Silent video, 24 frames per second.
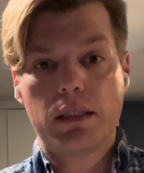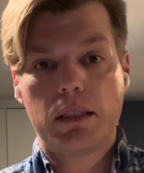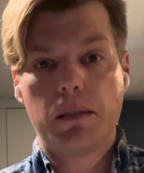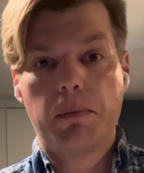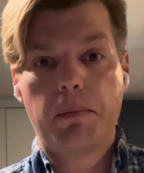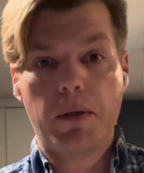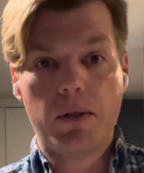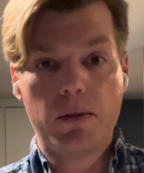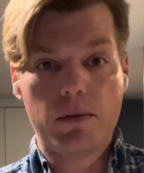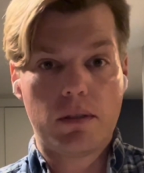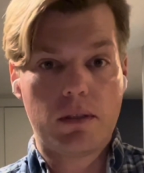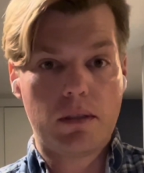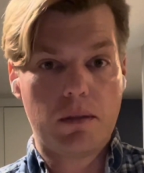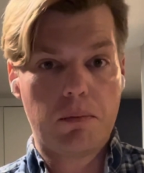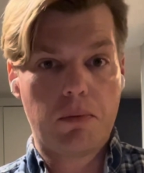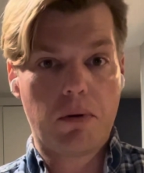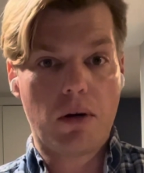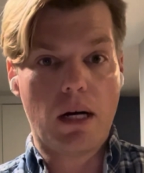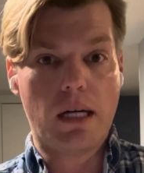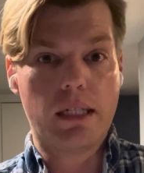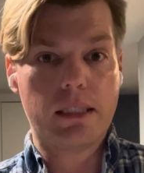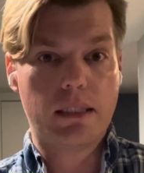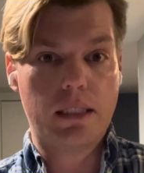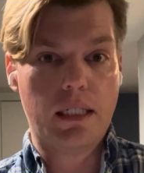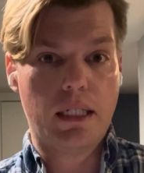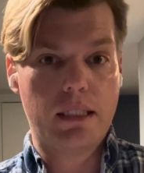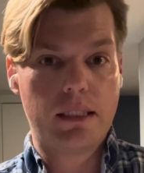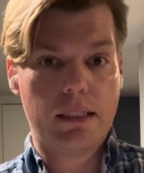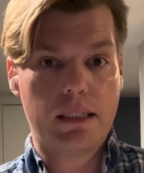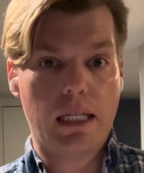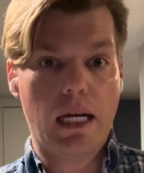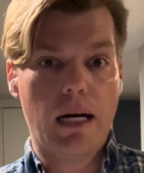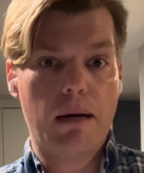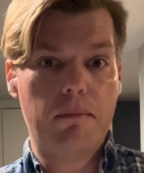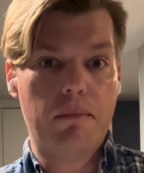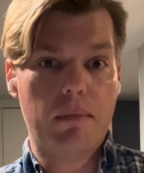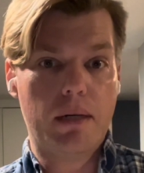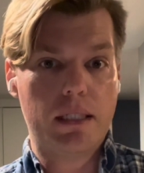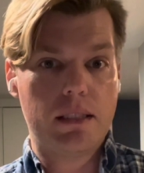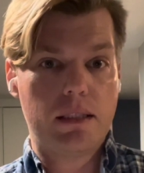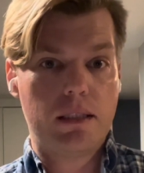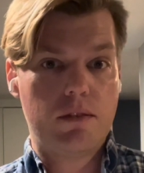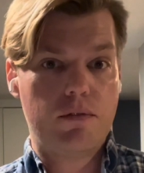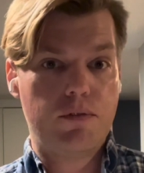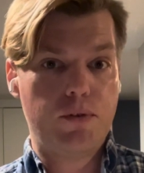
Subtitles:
supposed to process that much